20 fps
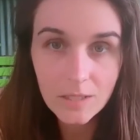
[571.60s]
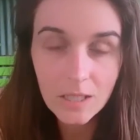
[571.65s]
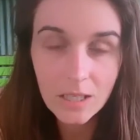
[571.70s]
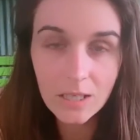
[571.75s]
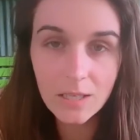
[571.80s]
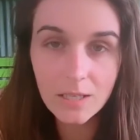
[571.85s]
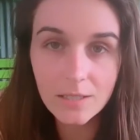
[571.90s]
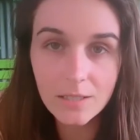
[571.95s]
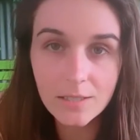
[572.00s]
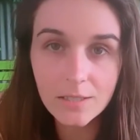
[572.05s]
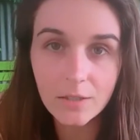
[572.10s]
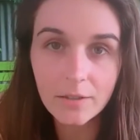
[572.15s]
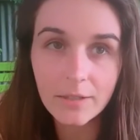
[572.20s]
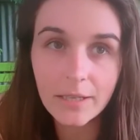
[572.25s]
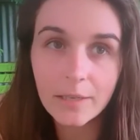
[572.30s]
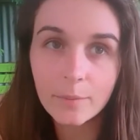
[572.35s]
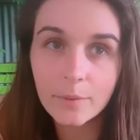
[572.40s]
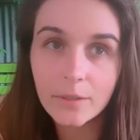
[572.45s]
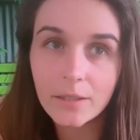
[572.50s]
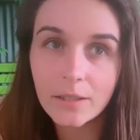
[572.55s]
so that
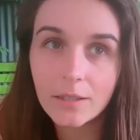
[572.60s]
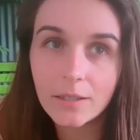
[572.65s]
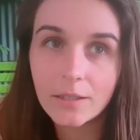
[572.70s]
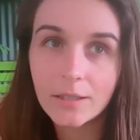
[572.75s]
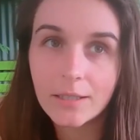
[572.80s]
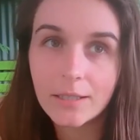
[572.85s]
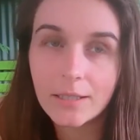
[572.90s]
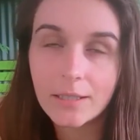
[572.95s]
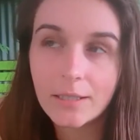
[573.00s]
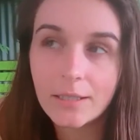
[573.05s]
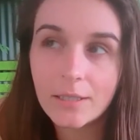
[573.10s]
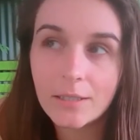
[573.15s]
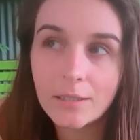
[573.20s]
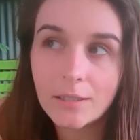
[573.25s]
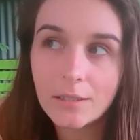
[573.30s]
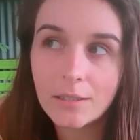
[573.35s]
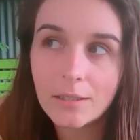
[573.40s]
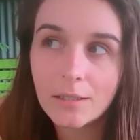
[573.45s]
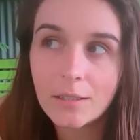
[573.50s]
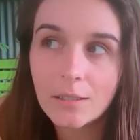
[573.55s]
when I
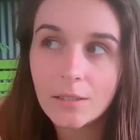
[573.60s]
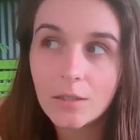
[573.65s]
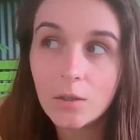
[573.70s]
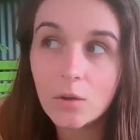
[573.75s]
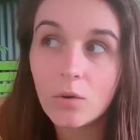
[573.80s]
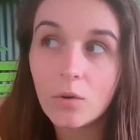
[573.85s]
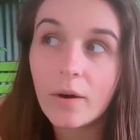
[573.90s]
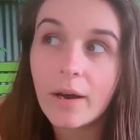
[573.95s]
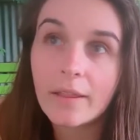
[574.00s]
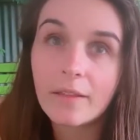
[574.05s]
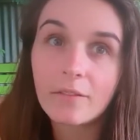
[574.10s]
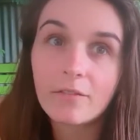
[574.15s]
or other